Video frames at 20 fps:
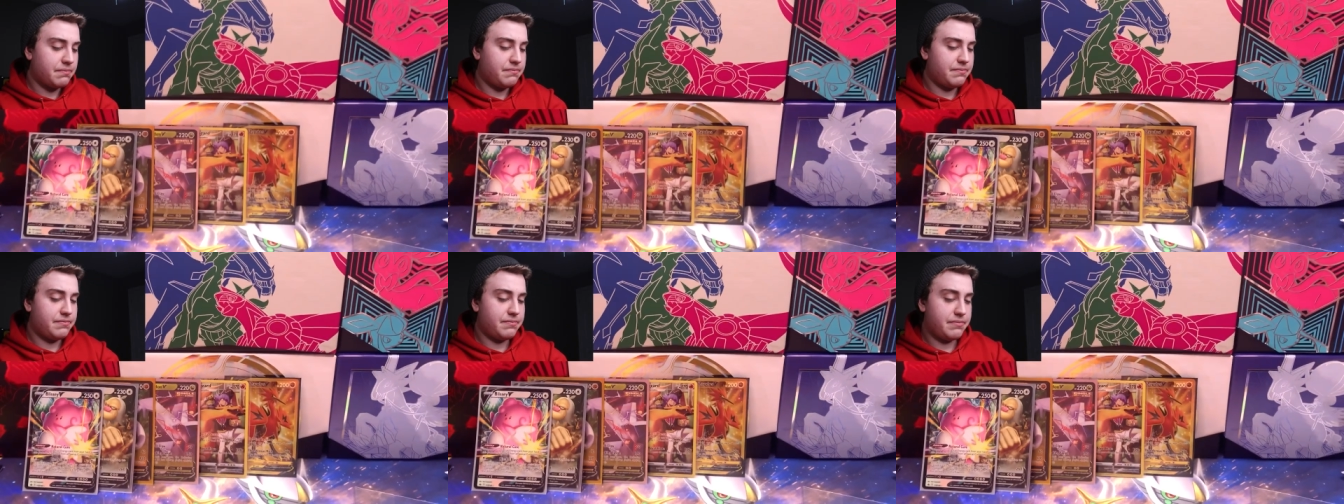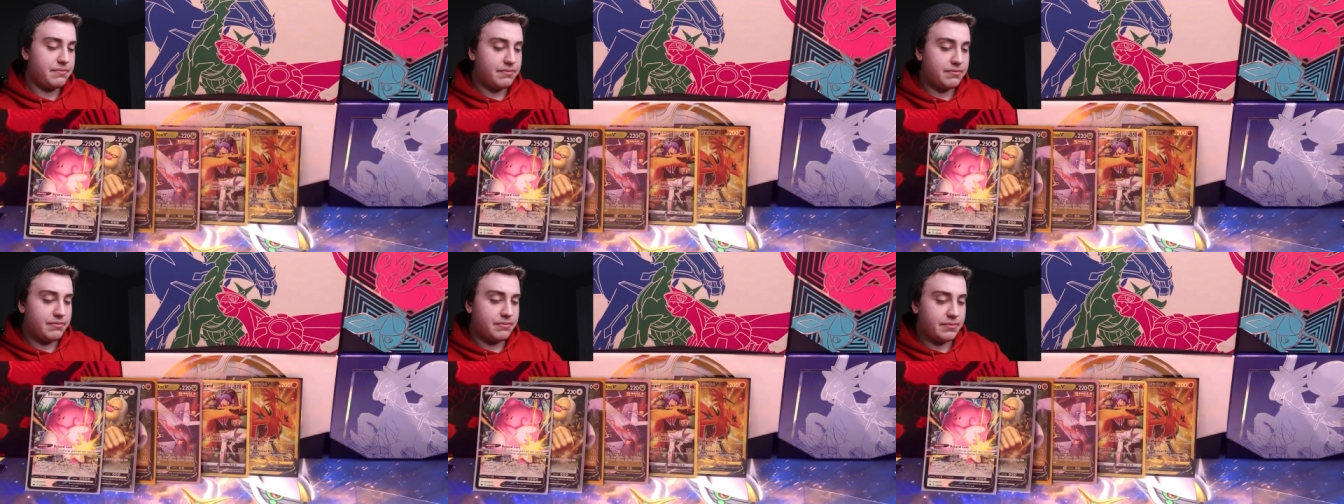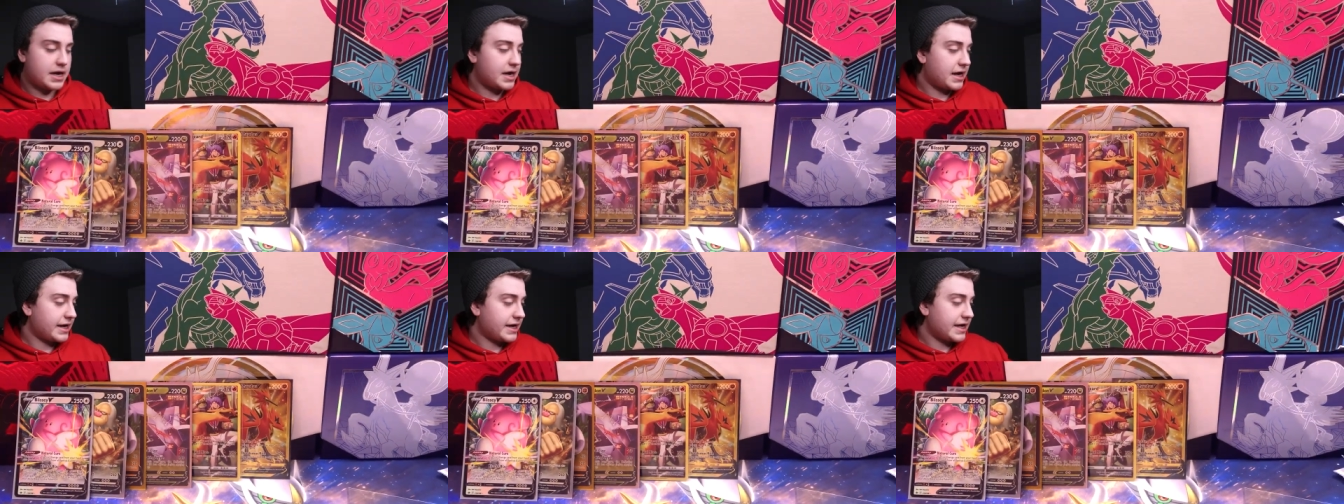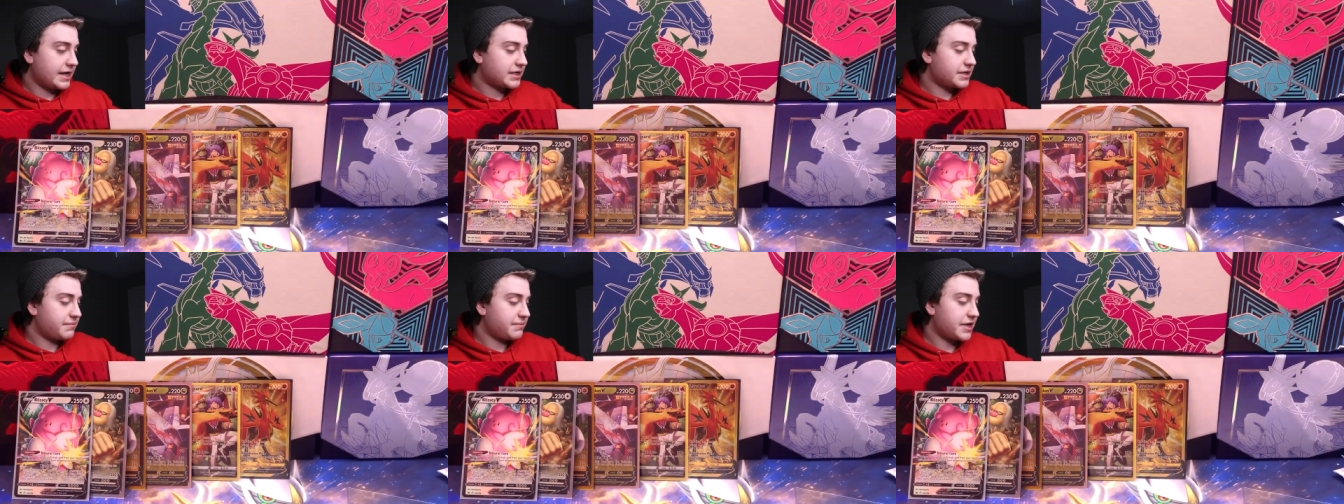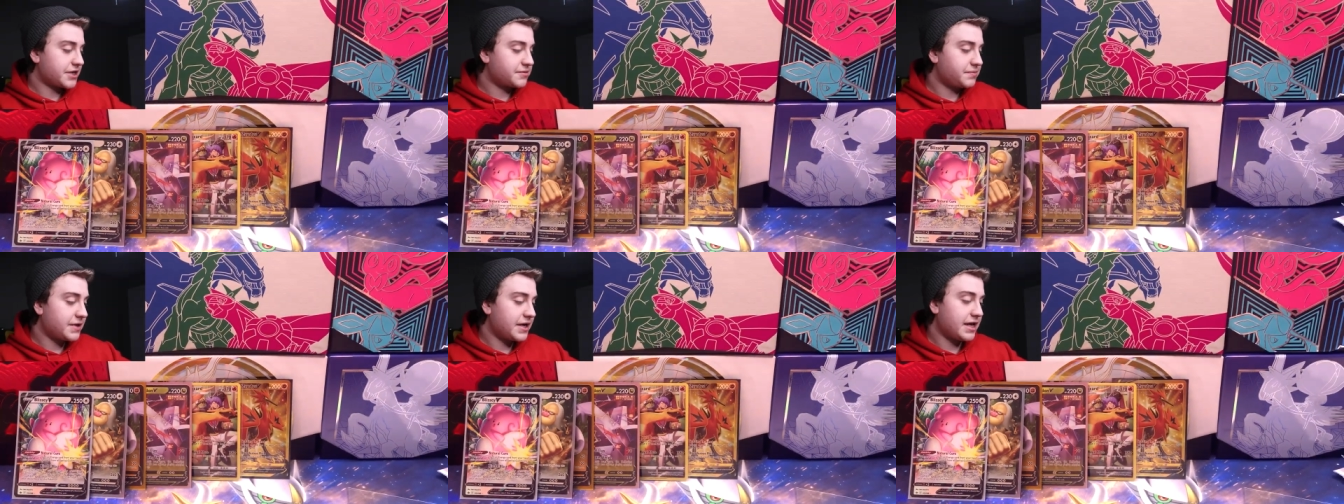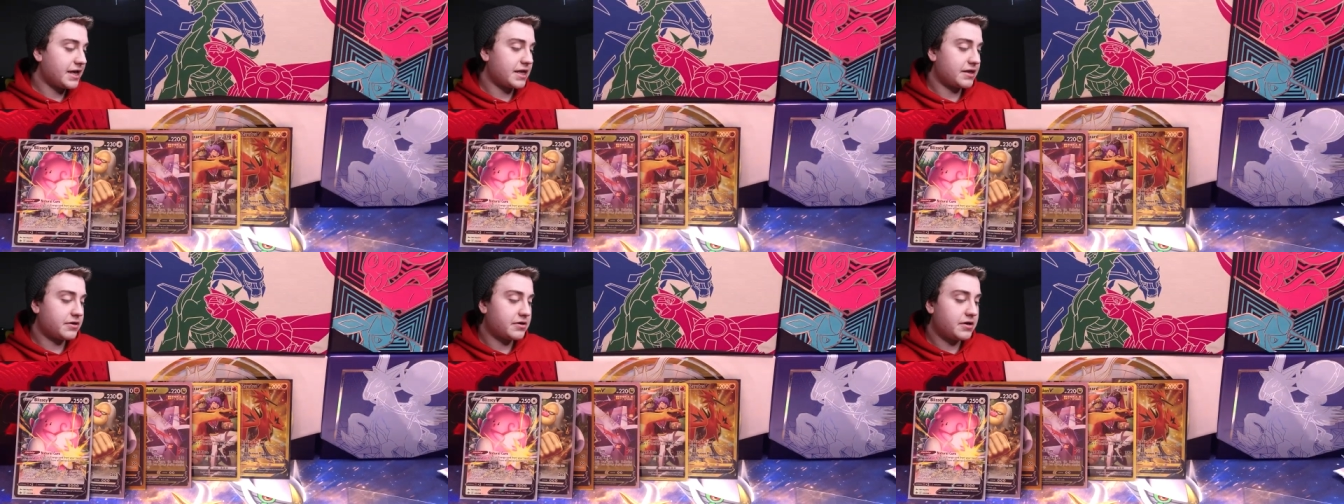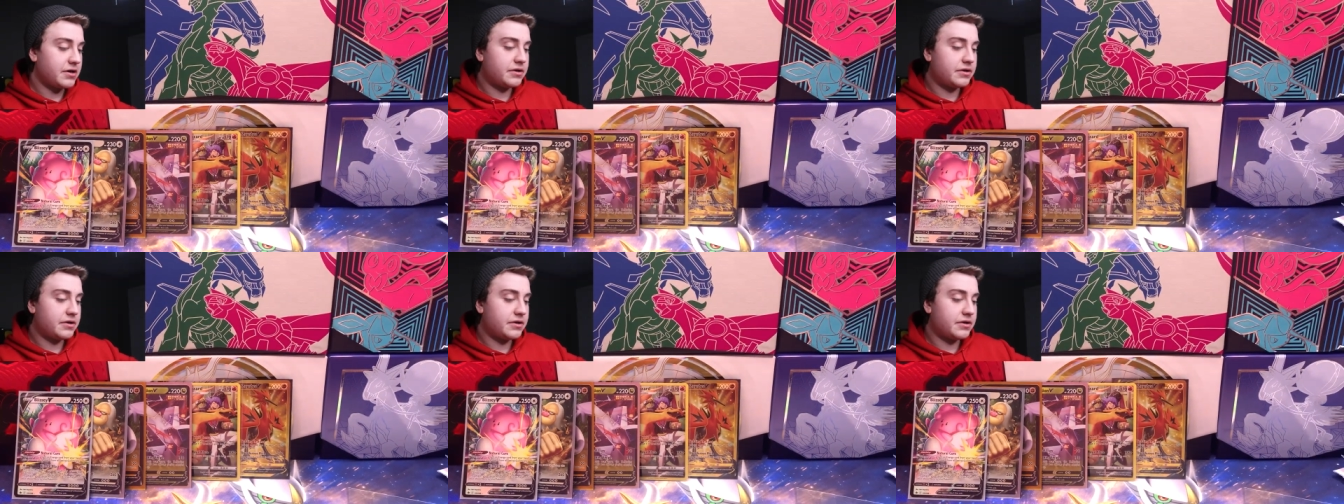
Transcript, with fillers: and I guess up next we can get